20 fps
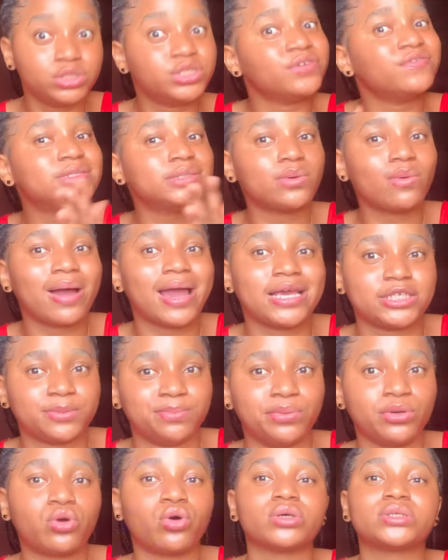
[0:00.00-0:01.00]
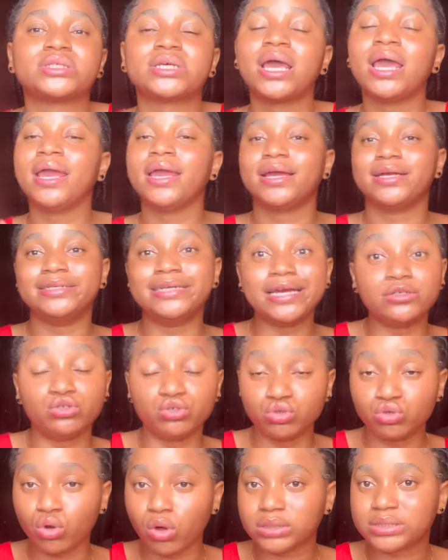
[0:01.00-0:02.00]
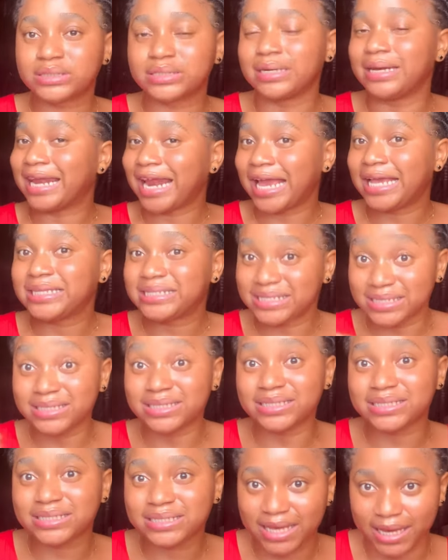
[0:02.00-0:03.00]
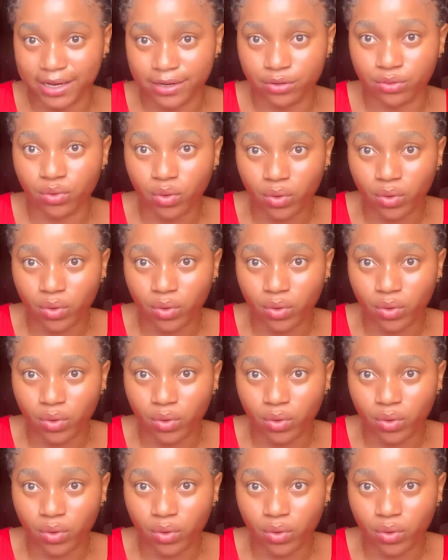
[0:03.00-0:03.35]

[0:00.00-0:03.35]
The reason why is because they do not lighten the skin.